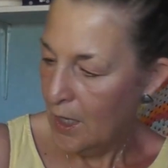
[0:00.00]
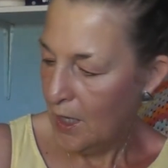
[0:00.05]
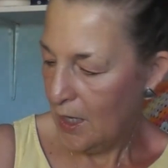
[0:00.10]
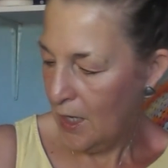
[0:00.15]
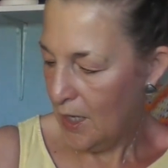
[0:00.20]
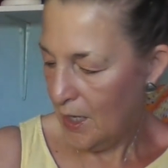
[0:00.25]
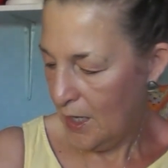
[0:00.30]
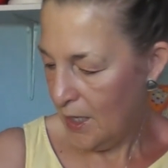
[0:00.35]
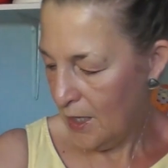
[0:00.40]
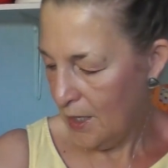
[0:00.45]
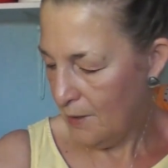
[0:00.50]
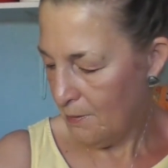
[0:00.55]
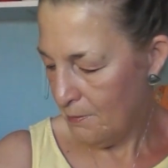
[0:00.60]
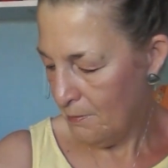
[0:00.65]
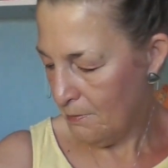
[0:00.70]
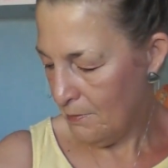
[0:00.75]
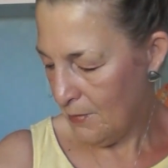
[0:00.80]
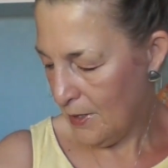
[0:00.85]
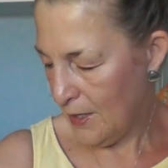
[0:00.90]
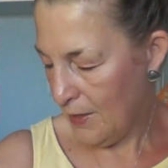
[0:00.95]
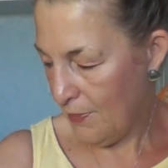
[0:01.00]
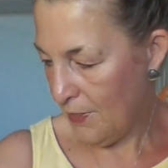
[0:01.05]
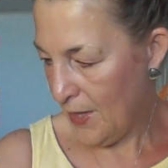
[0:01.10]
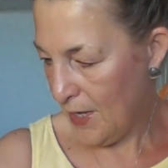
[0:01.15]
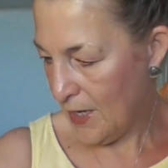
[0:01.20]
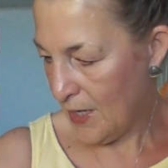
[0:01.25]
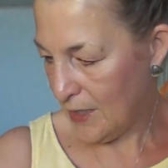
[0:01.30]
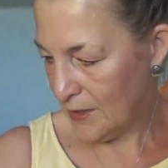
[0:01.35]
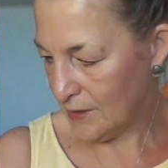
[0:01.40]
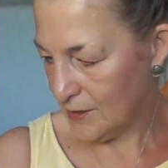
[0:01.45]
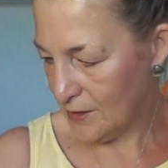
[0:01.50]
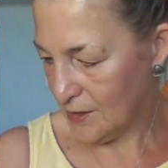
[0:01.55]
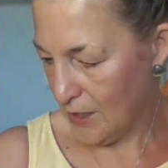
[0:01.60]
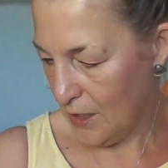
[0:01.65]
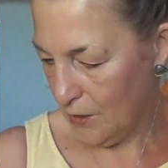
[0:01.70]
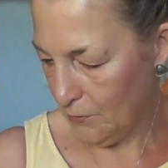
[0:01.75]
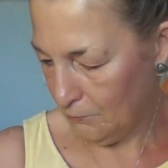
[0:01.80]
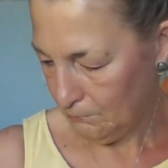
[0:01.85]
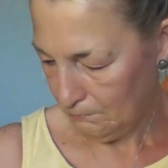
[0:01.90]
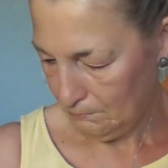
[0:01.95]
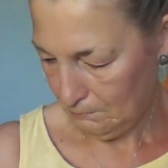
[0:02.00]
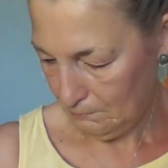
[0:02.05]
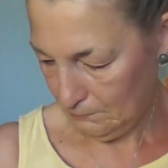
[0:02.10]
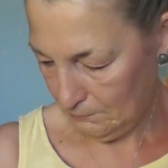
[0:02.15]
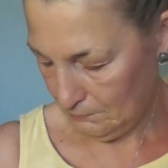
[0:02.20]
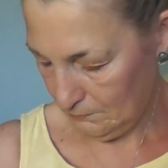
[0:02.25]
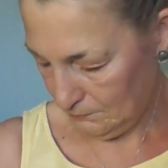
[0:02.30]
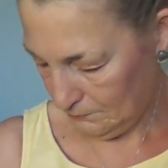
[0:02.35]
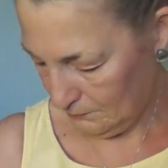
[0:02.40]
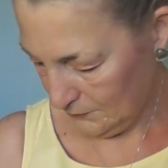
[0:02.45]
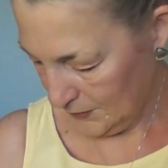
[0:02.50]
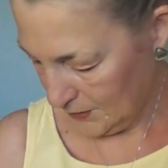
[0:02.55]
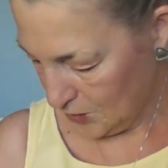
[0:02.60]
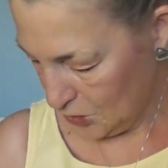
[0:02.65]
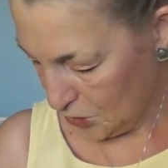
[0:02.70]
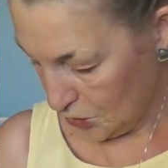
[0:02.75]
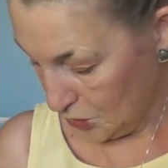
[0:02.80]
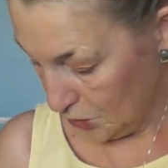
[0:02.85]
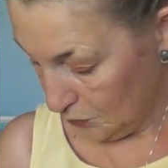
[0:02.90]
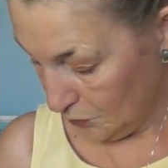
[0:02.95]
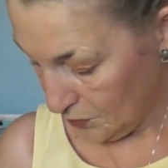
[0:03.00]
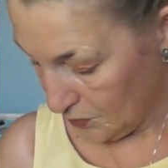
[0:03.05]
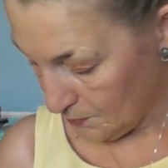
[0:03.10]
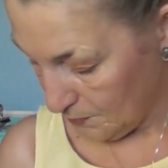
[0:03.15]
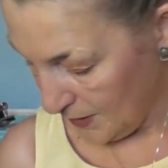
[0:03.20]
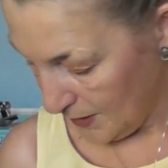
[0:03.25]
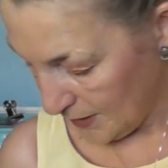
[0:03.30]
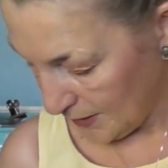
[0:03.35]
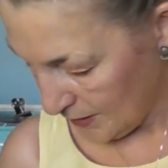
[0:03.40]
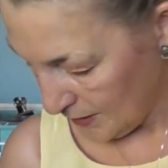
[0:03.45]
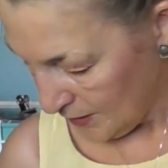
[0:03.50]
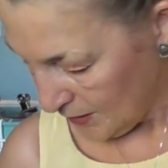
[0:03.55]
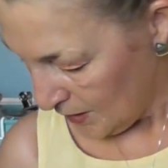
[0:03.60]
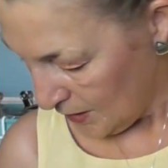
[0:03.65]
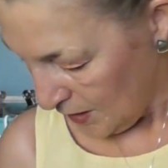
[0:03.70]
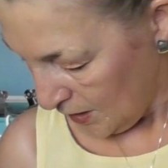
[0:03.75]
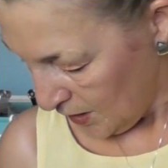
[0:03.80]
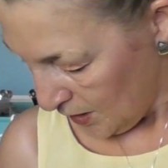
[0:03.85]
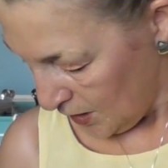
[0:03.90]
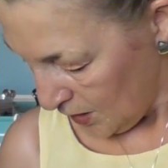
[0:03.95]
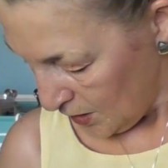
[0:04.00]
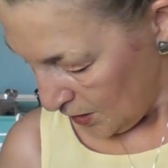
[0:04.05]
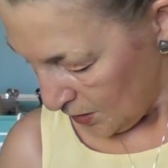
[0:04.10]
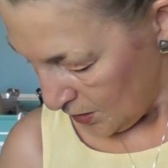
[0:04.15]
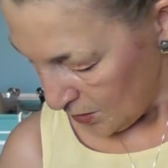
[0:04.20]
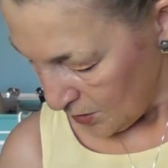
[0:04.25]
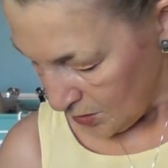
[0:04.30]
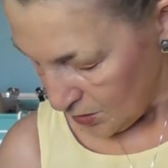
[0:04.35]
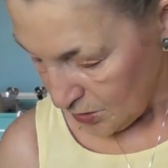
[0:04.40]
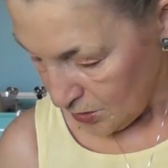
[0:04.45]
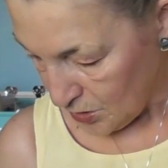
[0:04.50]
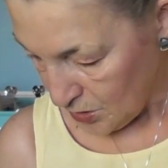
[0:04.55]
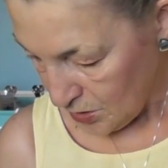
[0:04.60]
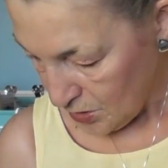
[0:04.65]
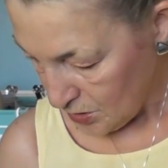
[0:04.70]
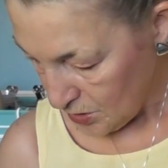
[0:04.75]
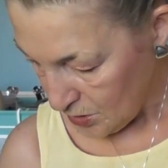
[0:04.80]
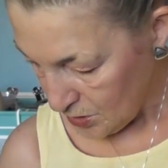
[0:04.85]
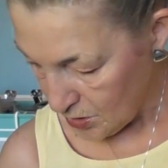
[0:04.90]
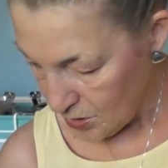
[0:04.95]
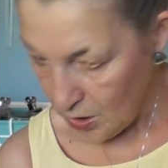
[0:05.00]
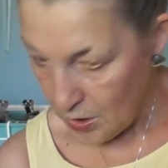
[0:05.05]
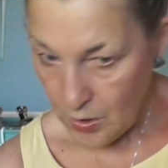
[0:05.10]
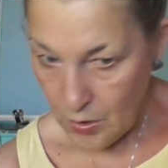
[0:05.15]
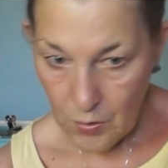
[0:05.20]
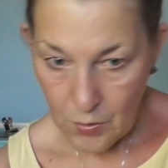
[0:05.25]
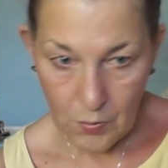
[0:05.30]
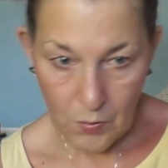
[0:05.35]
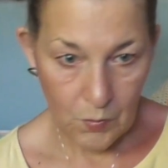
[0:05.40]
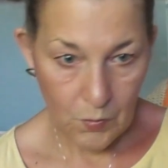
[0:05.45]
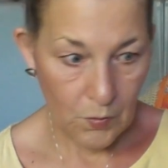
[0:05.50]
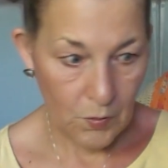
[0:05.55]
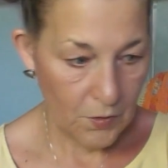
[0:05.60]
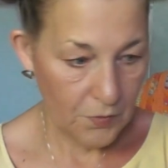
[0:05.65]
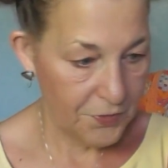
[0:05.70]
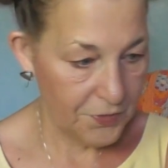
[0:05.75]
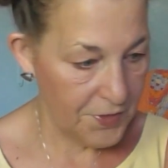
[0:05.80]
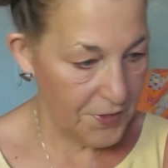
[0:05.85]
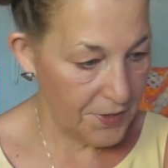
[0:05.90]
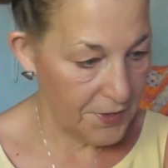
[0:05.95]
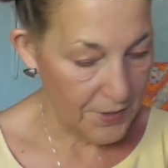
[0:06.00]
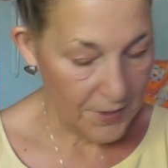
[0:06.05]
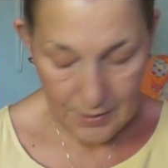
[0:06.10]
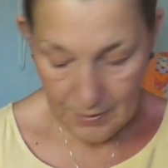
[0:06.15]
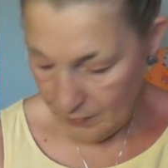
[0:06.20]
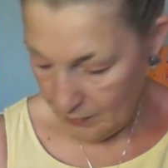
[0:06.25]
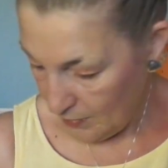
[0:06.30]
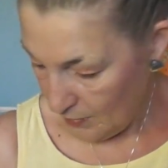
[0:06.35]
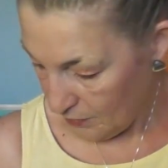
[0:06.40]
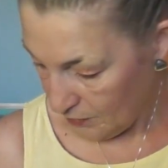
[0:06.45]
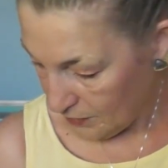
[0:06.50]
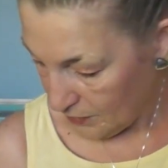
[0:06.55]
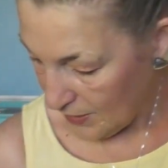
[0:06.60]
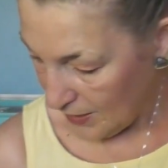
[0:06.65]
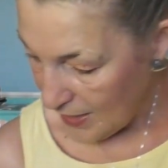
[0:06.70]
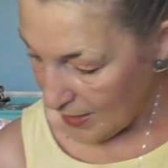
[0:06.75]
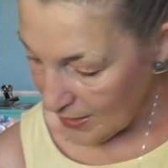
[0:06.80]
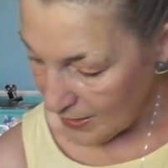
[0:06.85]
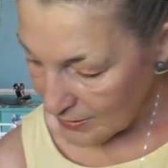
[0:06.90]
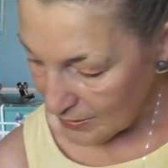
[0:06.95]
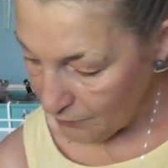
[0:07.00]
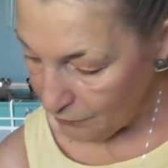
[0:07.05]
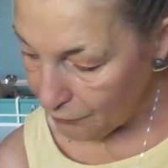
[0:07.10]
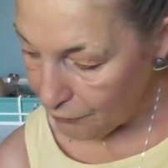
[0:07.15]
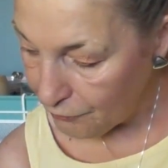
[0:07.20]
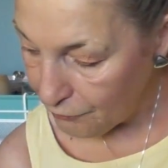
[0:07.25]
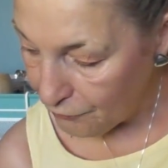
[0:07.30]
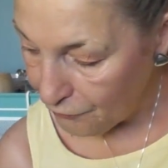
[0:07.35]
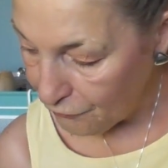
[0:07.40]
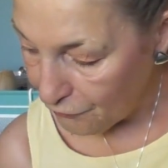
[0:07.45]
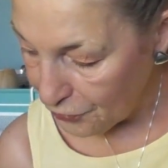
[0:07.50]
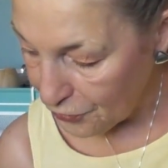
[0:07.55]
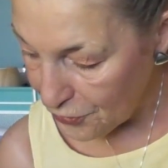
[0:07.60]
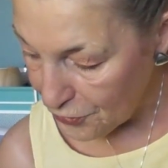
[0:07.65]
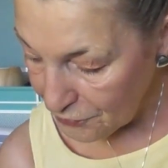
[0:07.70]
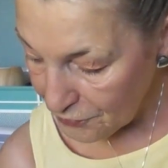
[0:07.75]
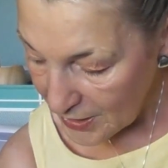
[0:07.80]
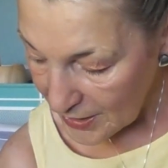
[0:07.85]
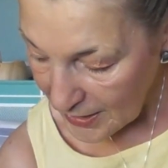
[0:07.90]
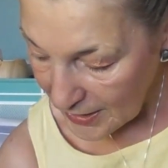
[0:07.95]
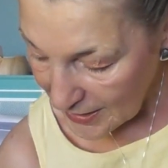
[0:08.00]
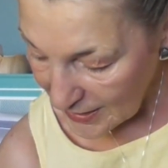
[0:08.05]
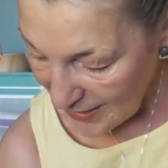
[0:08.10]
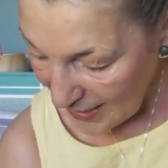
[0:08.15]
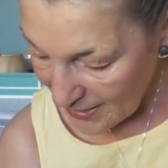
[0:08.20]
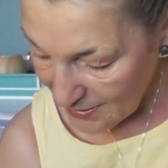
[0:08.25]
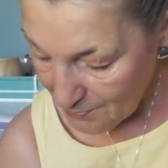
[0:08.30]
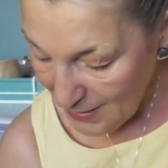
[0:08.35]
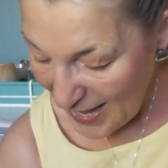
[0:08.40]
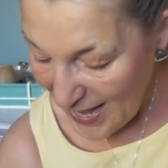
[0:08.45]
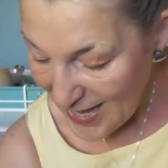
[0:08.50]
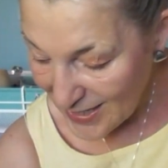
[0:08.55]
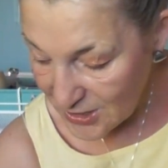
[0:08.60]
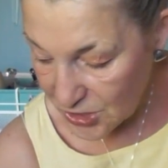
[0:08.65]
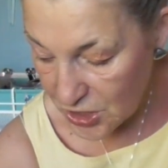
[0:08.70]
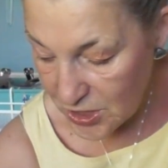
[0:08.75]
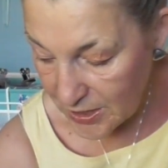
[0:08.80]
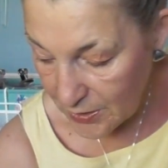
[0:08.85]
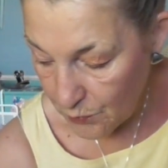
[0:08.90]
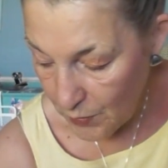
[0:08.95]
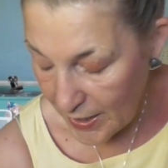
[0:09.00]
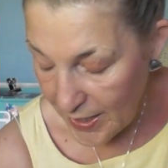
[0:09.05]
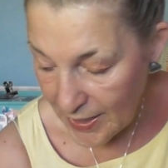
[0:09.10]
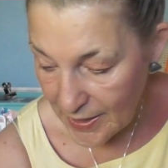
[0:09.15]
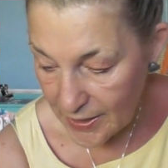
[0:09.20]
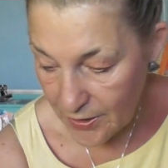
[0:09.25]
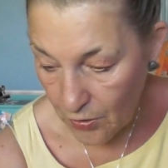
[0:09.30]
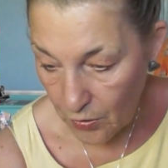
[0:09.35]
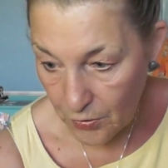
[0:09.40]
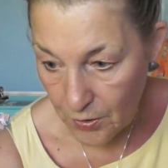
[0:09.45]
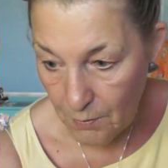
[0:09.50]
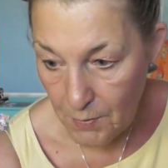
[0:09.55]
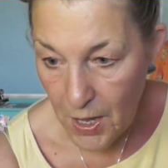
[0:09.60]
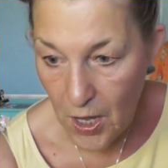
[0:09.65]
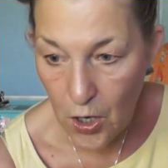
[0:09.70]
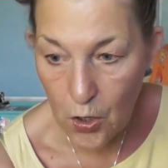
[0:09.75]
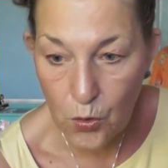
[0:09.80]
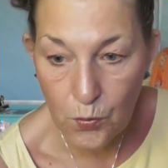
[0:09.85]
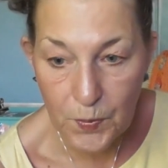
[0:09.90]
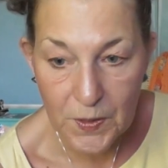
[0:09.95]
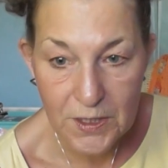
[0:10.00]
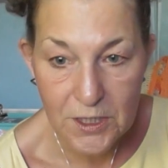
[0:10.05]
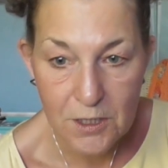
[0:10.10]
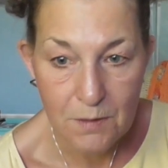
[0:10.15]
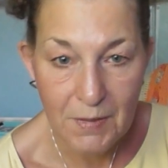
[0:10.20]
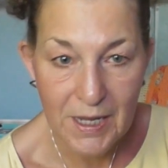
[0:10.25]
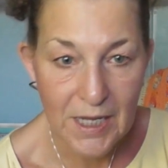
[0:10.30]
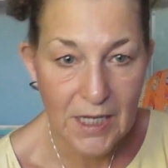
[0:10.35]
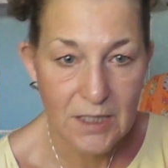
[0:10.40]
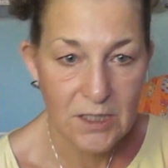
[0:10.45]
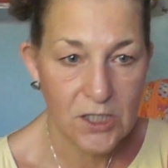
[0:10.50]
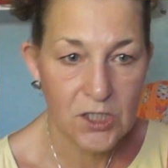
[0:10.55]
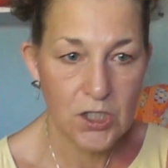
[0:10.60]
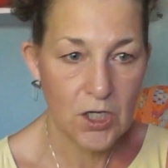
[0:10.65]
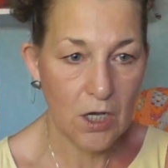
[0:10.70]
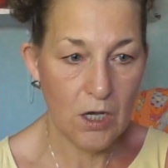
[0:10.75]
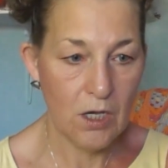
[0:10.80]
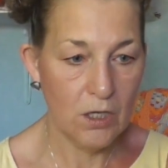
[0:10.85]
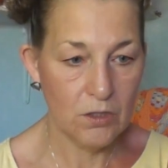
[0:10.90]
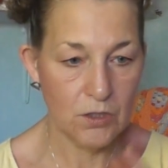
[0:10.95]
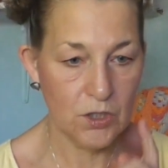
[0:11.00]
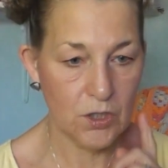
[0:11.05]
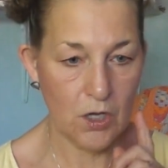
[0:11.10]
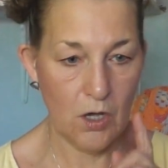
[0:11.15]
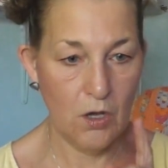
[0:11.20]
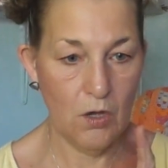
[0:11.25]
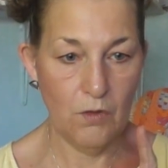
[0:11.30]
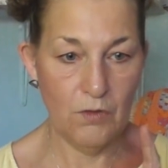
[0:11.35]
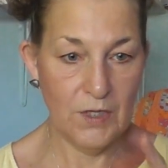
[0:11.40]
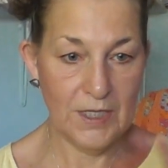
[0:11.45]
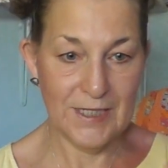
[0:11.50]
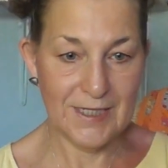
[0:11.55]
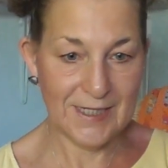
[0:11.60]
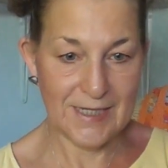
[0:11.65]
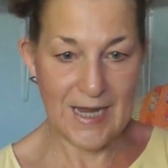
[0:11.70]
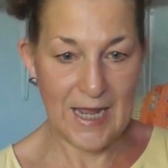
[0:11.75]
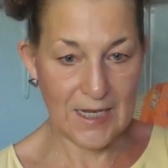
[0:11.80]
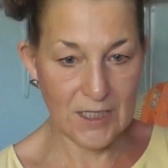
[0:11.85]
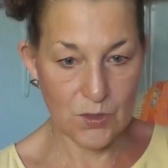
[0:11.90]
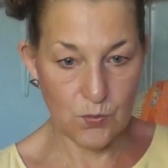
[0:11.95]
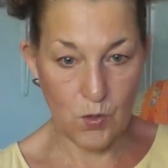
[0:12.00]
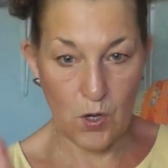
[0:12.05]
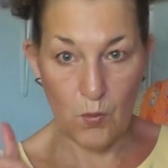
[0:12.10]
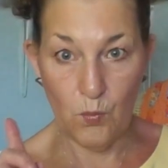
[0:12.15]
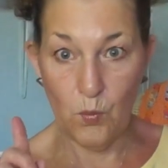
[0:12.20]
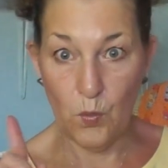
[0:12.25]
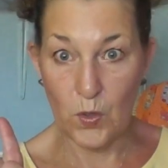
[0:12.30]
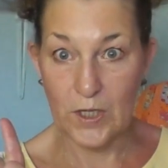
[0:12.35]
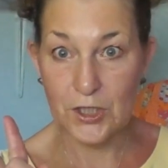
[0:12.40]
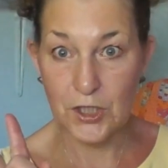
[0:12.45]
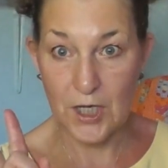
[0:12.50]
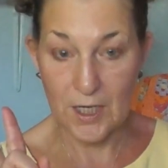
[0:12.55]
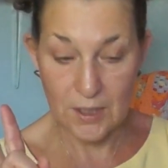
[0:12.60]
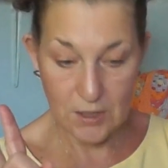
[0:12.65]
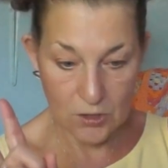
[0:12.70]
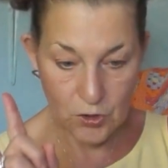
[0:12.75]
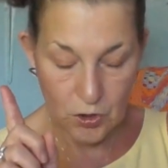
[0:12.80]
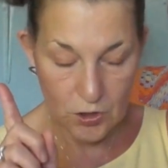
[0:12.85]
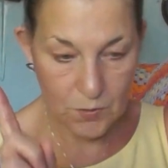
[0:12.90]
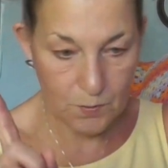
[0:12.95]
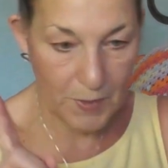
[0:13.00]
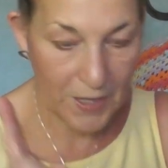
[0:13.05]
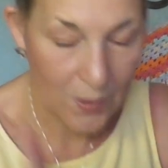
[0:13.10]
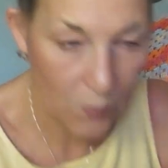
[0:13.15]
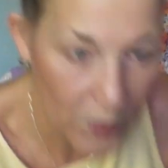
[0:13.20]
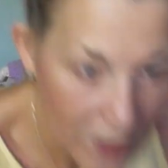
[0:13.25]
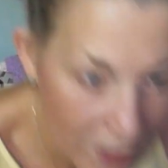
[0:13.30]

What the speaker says: And that, so, excuse me. So, the three that I'm actually working on. I'm hoping to make a start on this next one, which I'll just bear